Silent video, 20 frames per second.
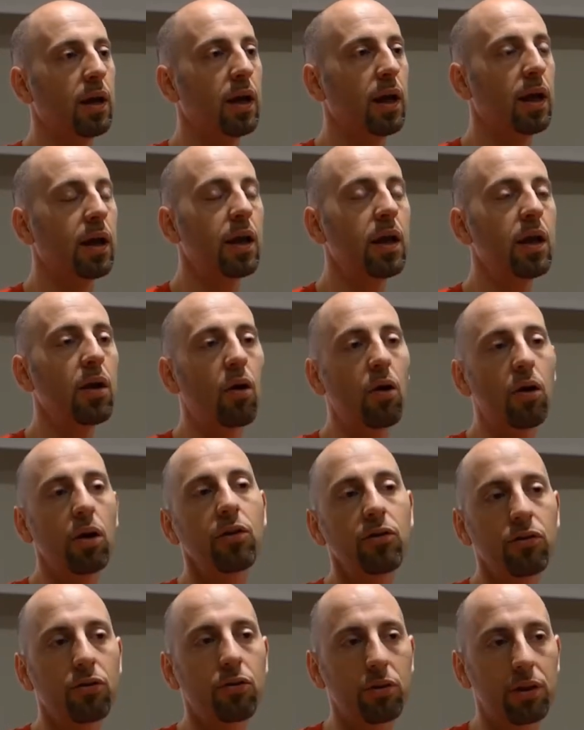And he
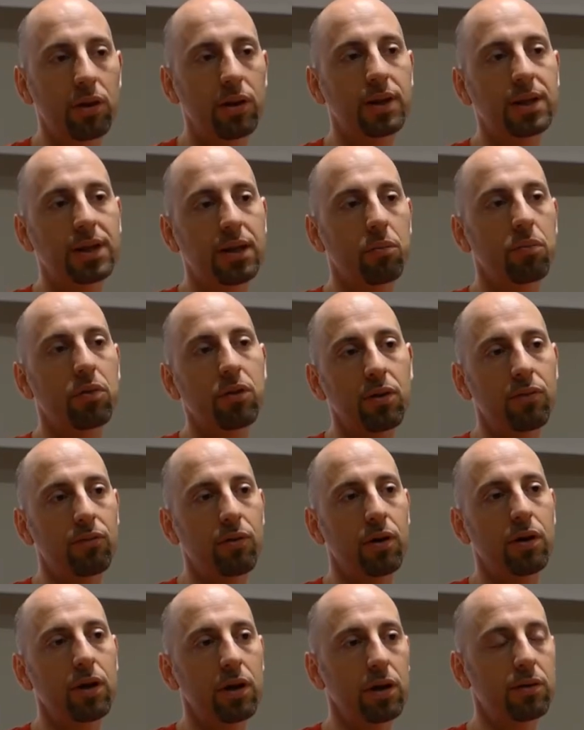also did something
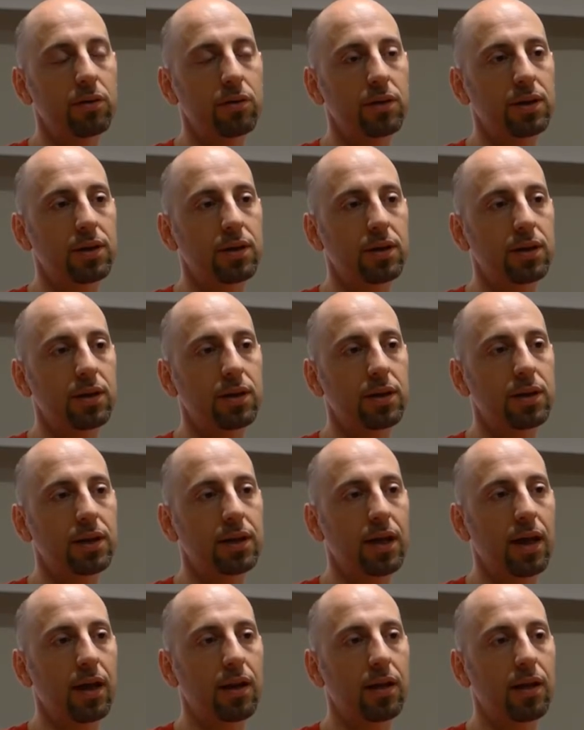very interesting, is
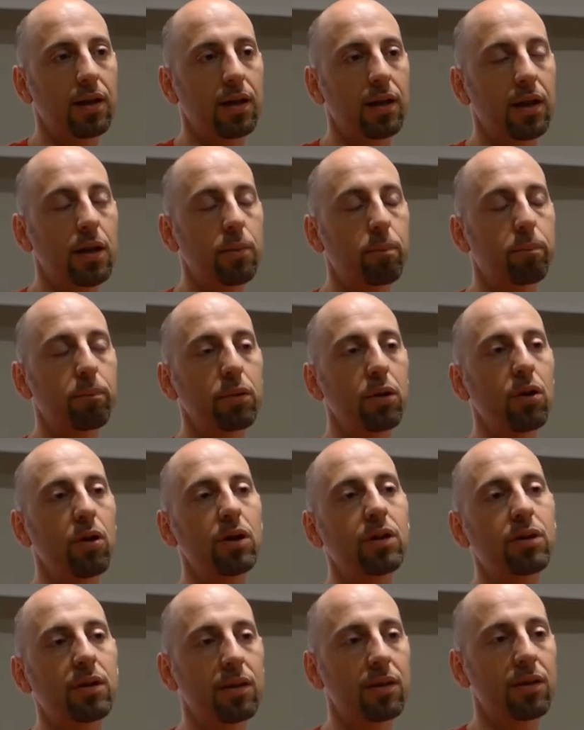that he
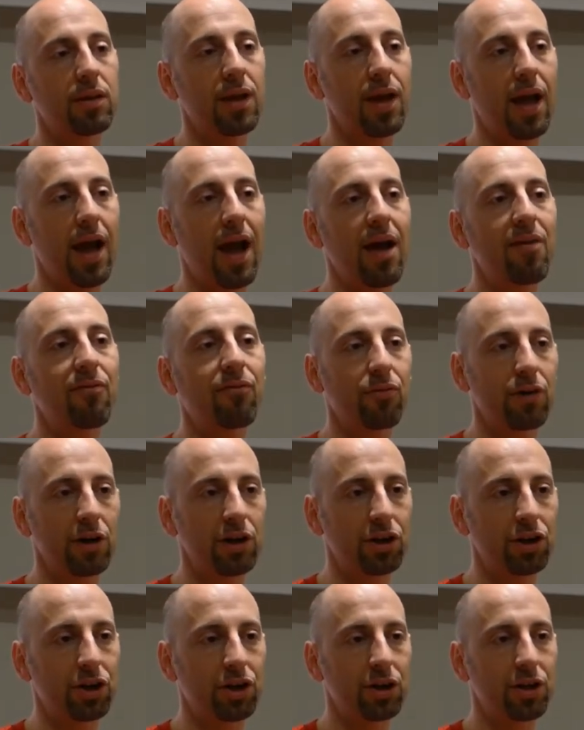plotted the
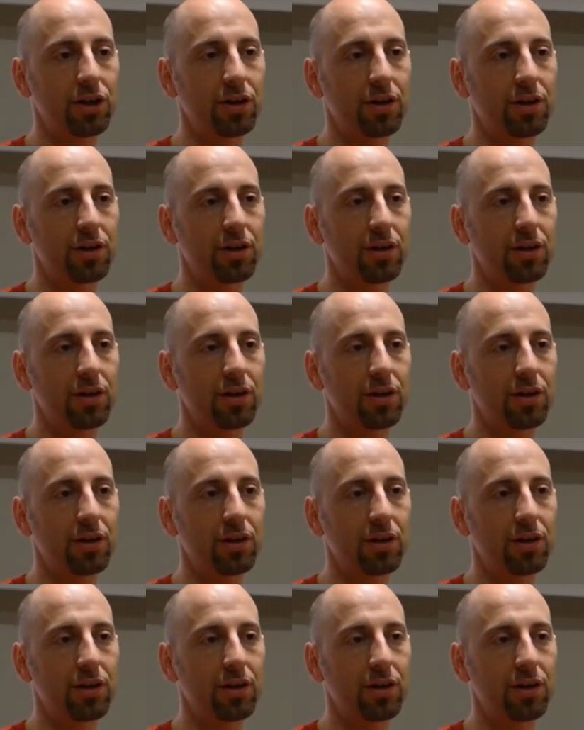average